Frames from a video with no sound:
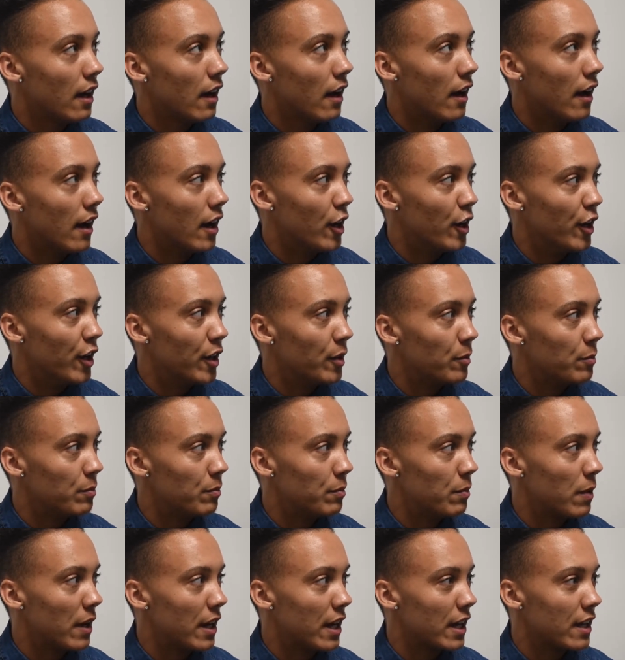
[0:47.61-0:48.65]

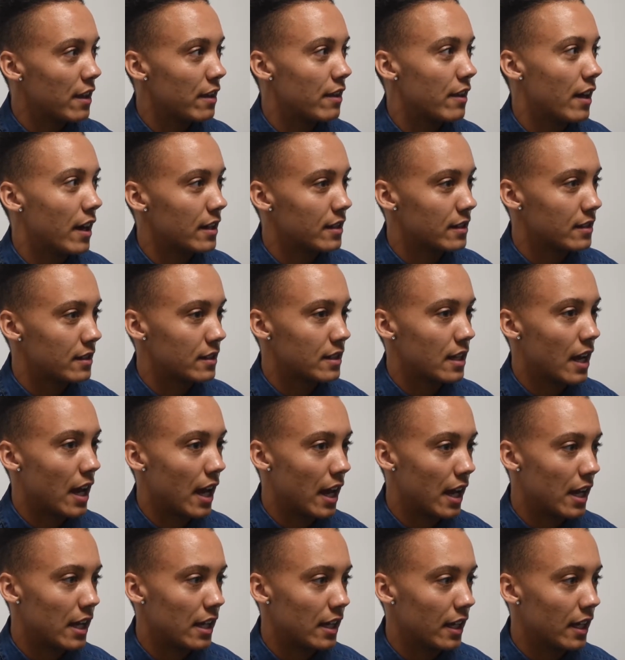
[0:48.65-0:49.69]
But in that
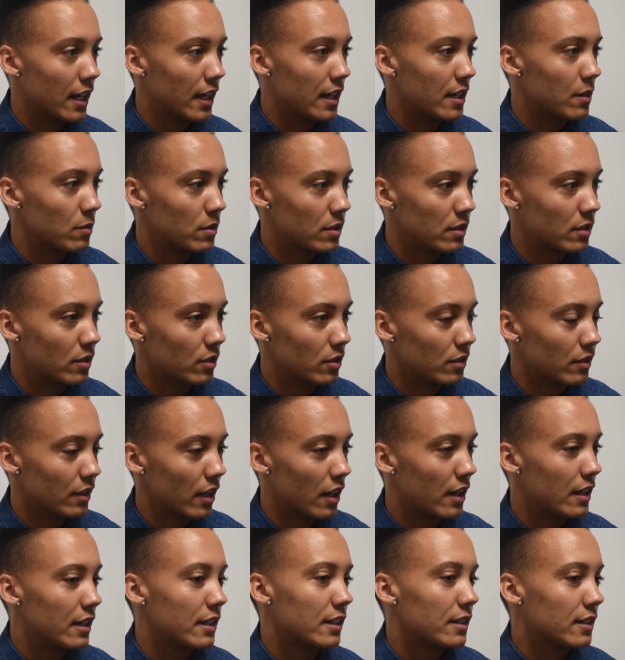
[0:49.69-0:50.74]
day, it was
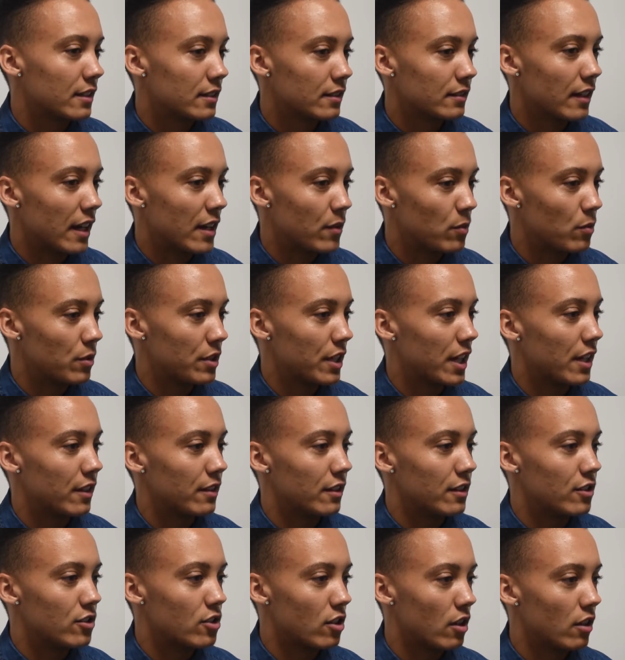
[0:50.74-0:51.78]
like everyone had
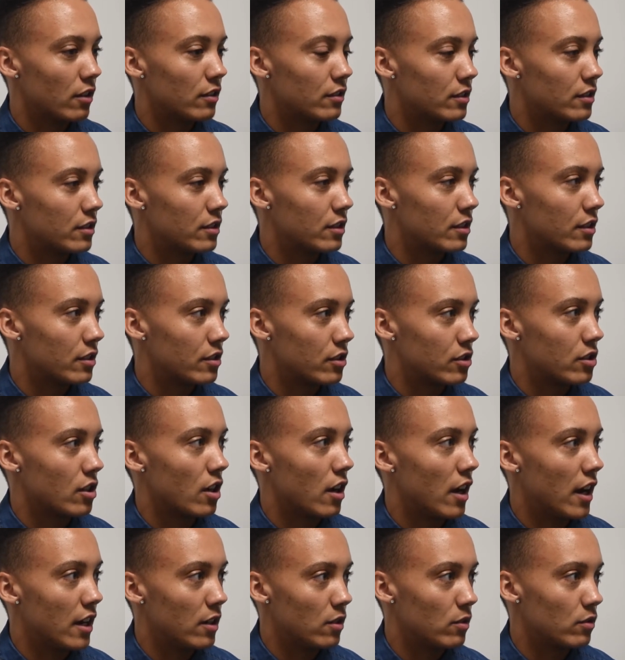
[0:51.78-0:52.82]
the chance to
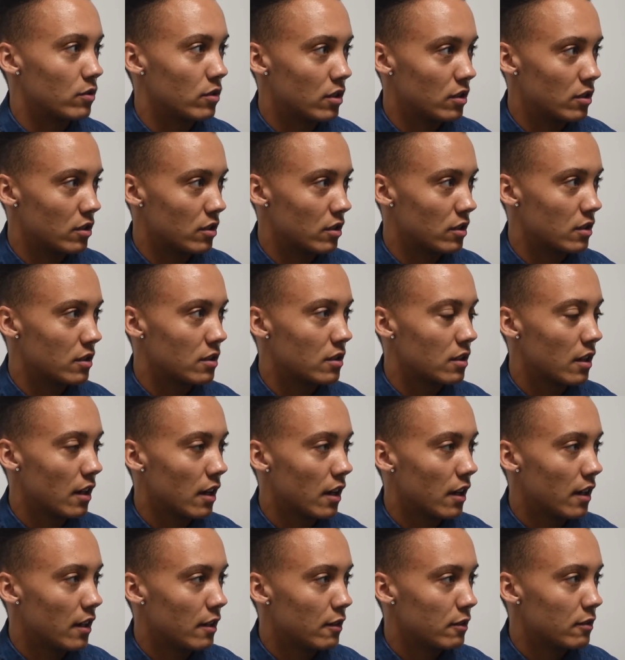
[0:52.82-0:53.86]
shine or to just
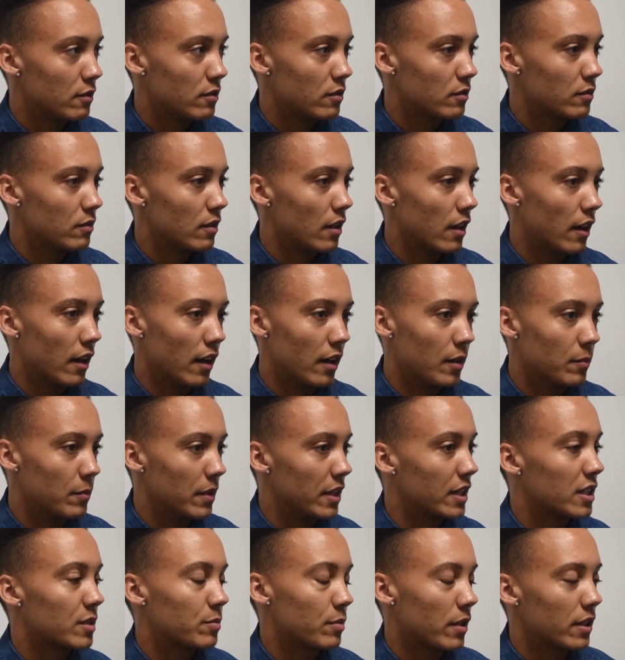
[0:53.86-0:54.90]

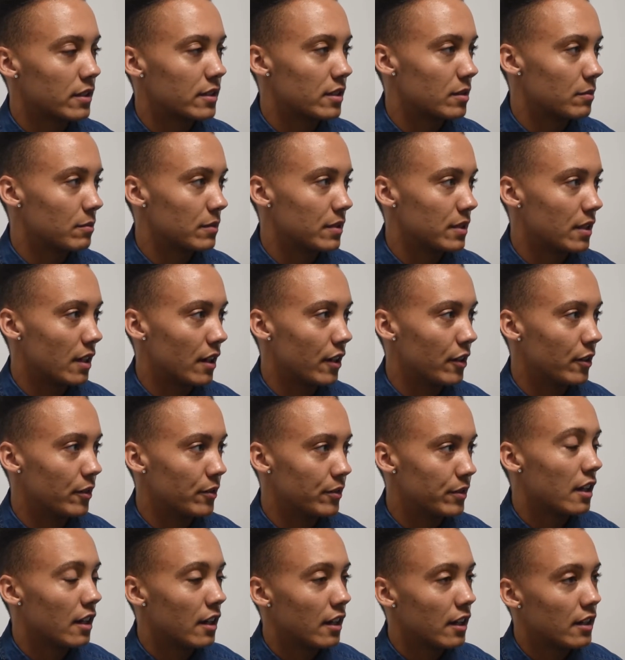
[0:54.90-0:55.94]
express
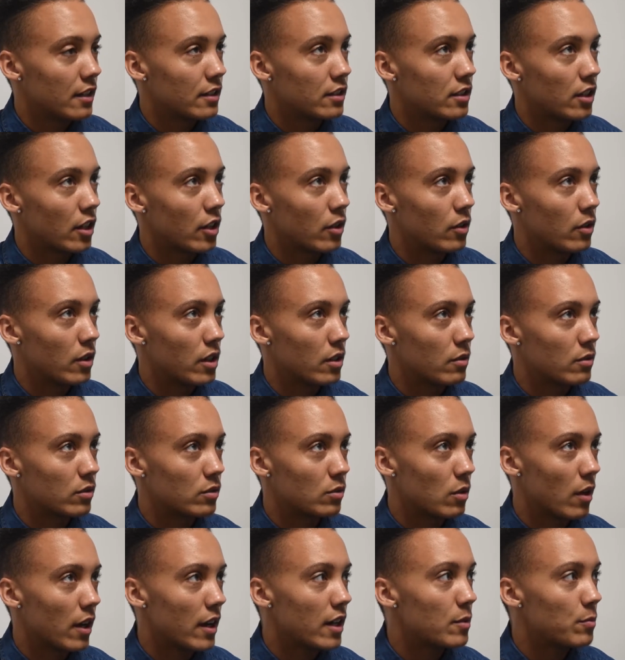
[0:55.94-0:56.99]
themselves. So it was
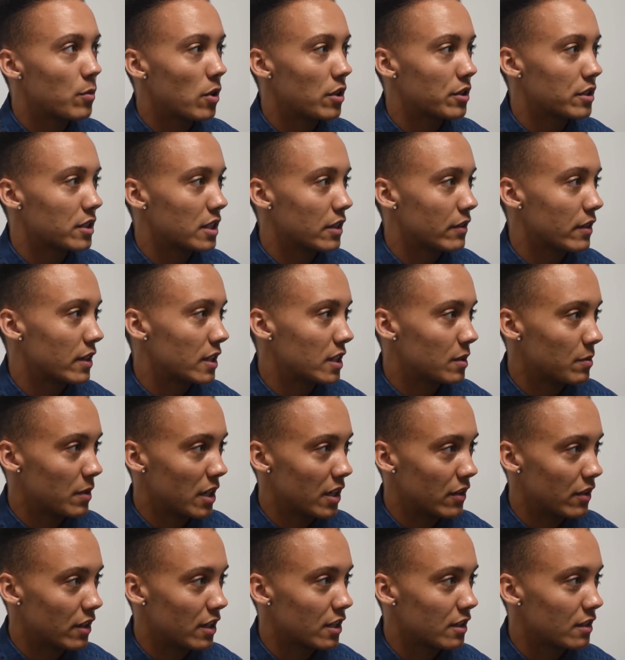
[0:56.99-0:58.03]
quite a positive
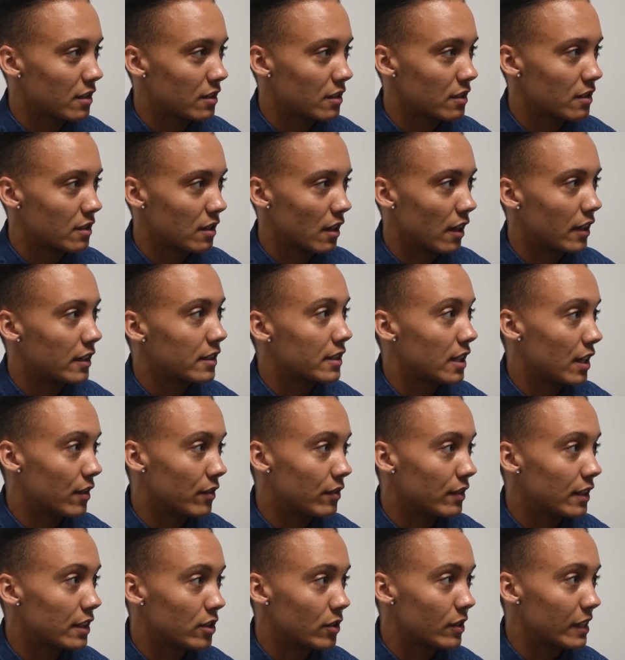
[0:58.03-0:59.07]
experience. I'd
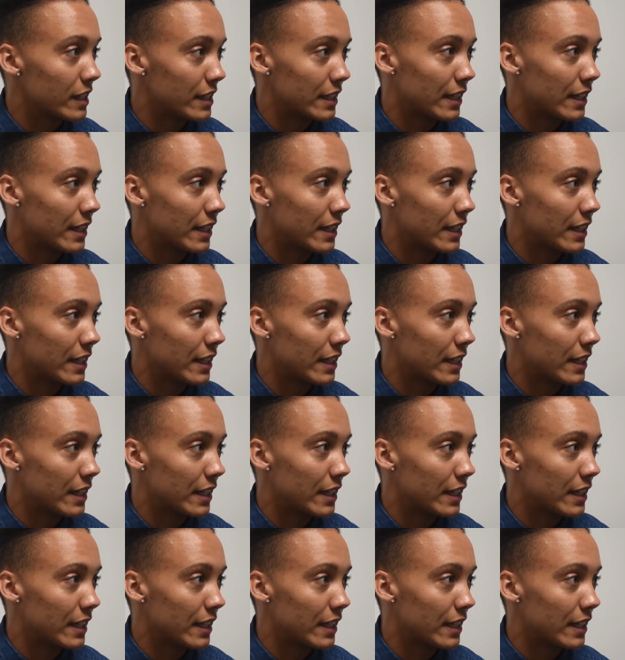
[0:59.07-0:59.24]
definitely do it